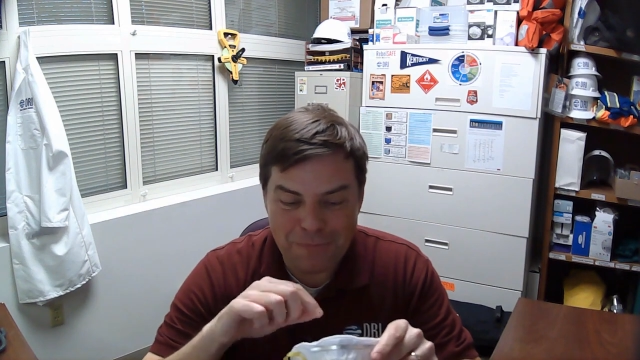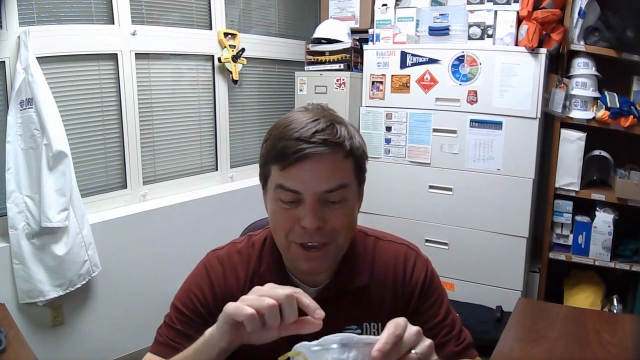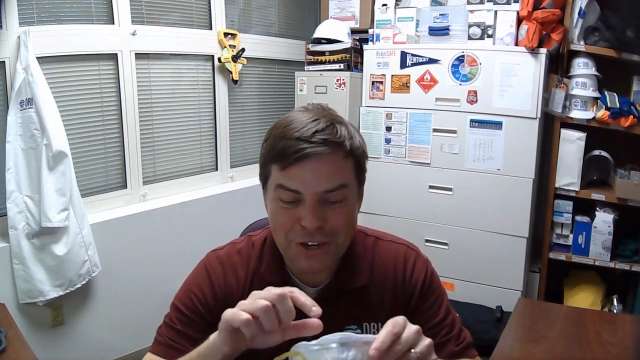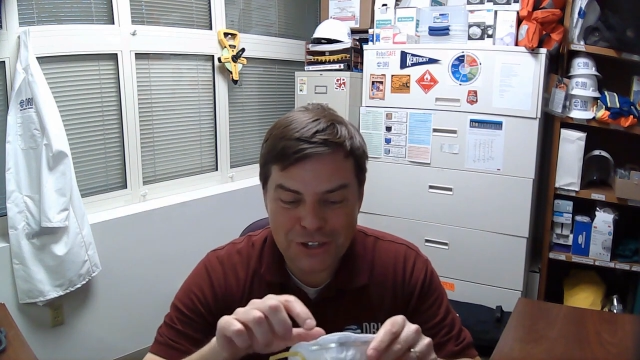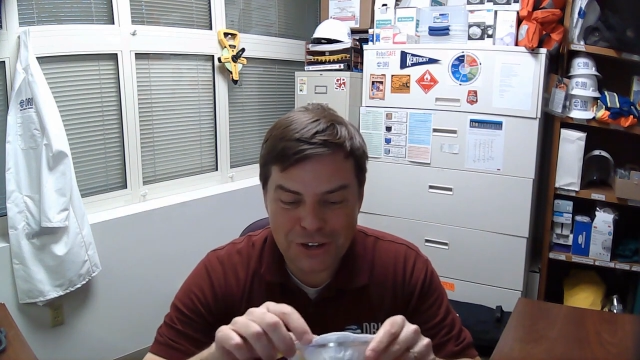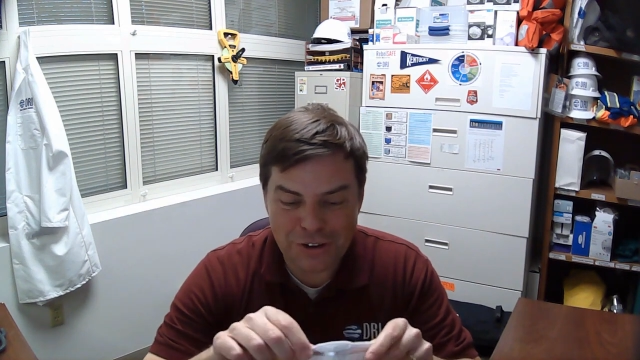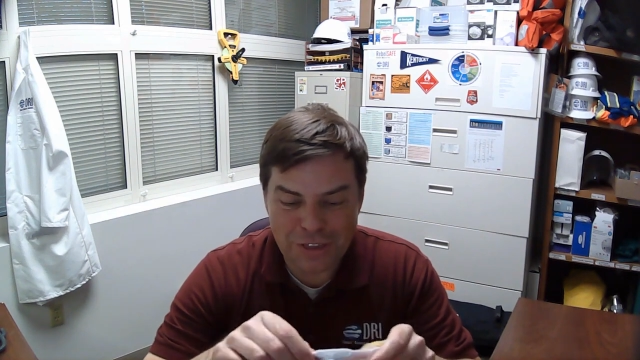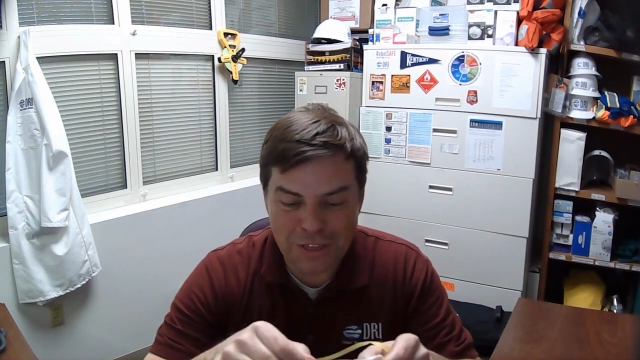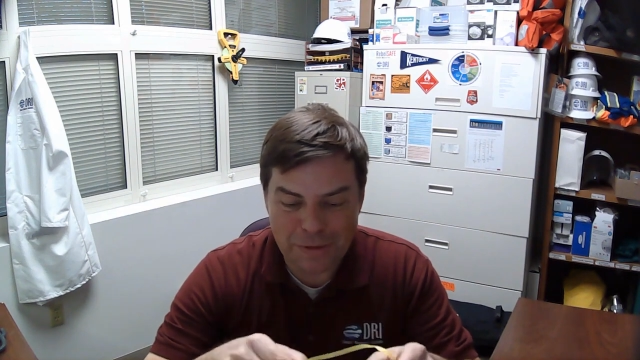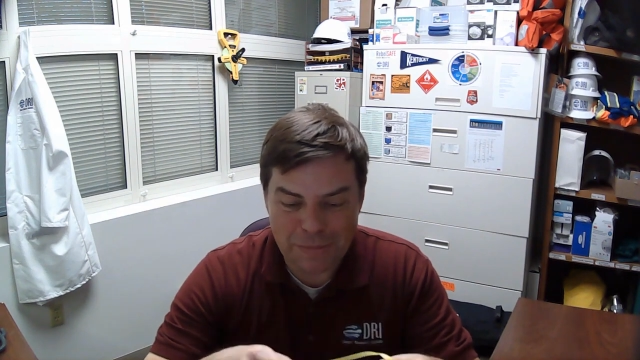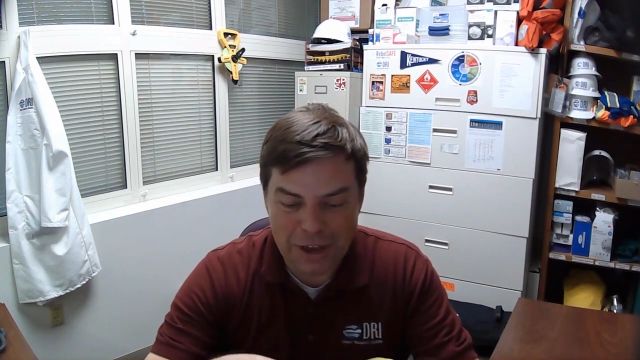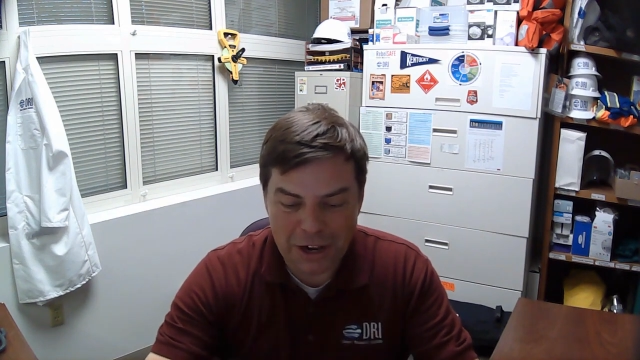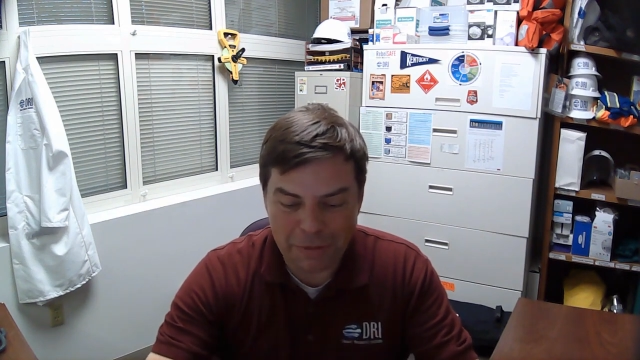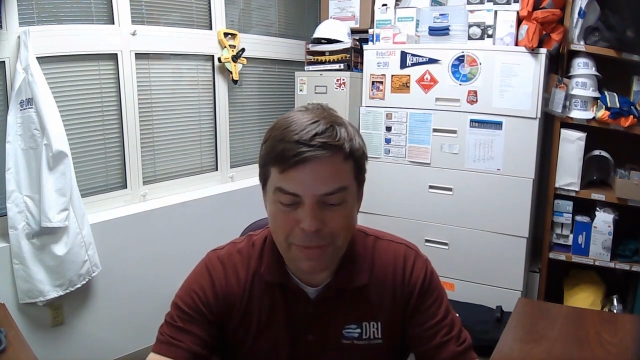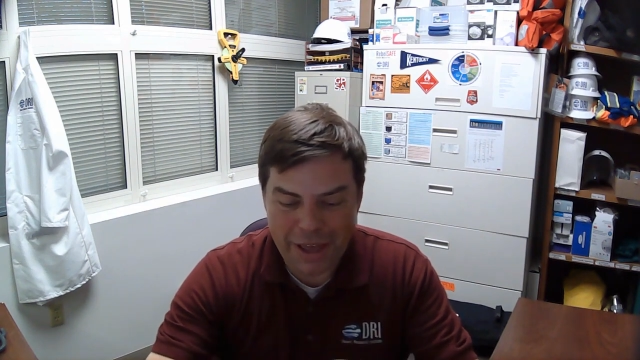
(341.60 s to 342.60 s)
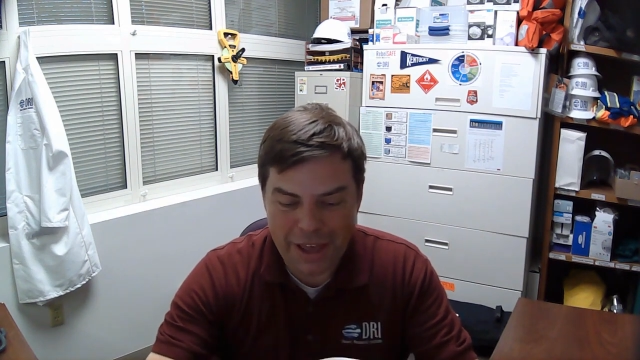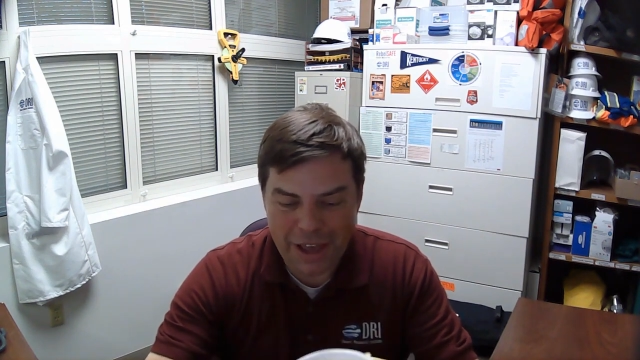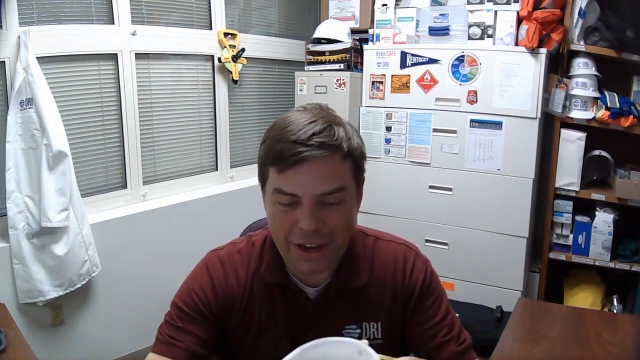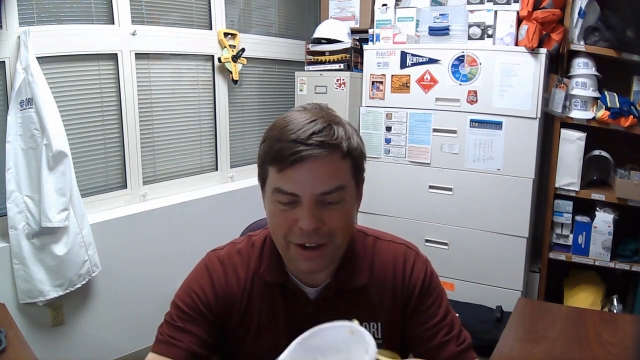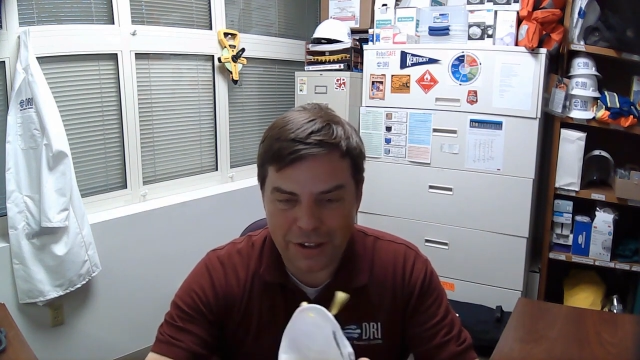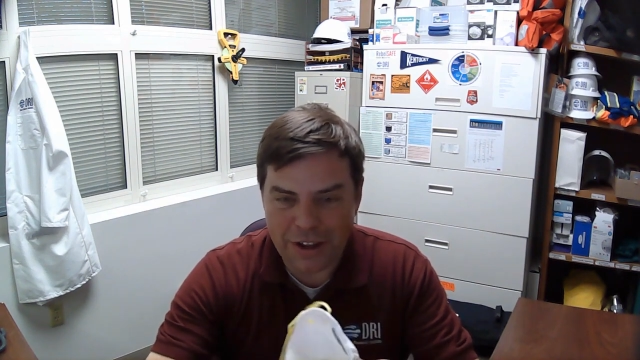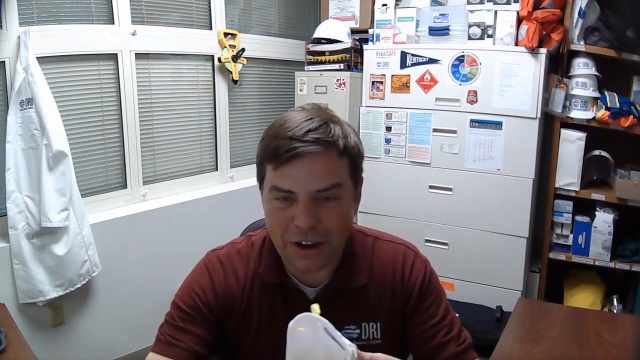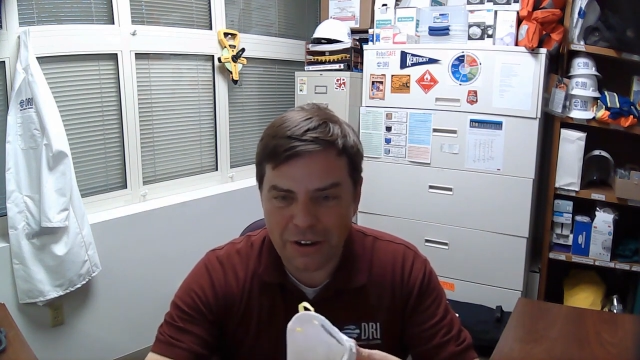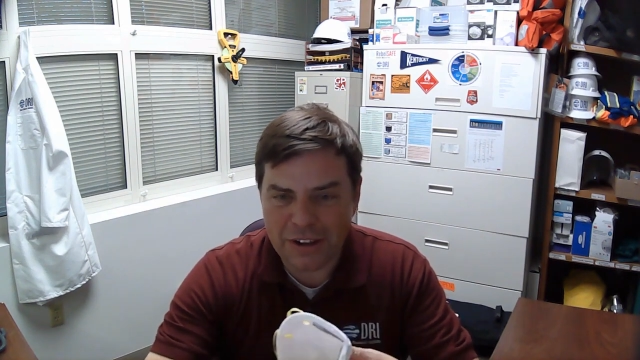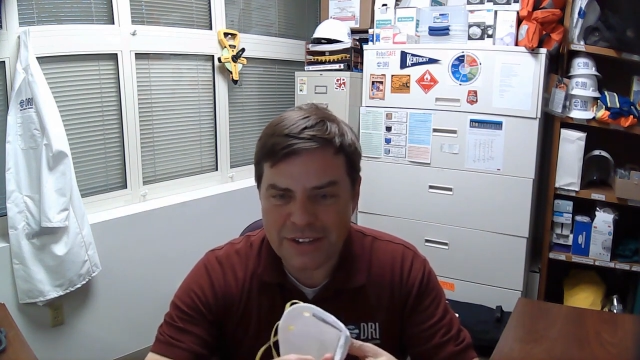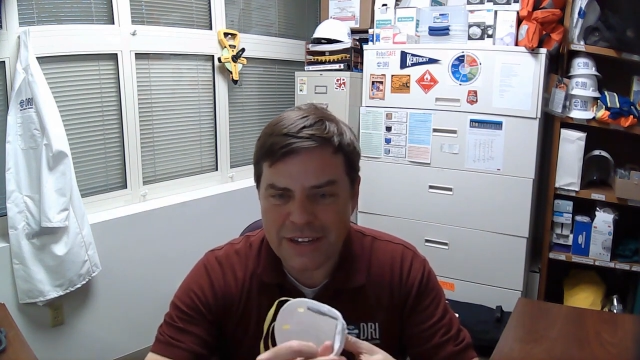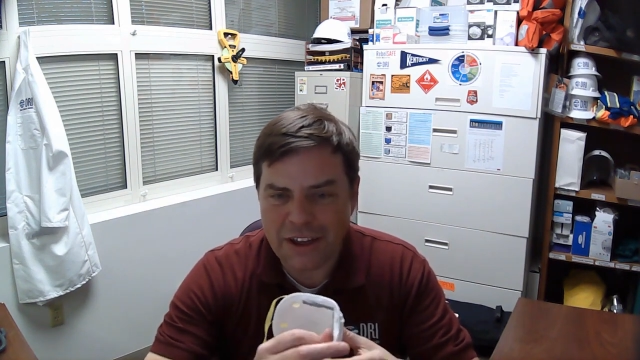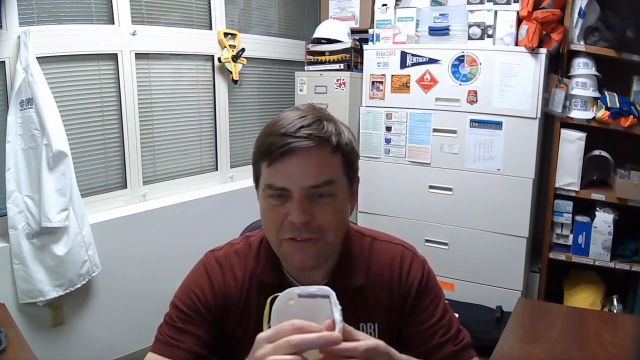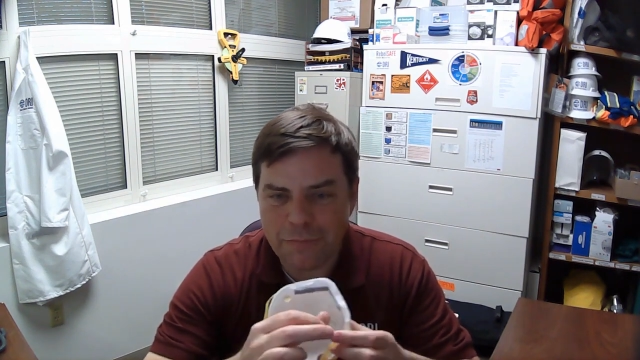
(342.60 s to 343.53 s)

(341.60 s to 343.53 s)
Make sure that the metal band, and not only does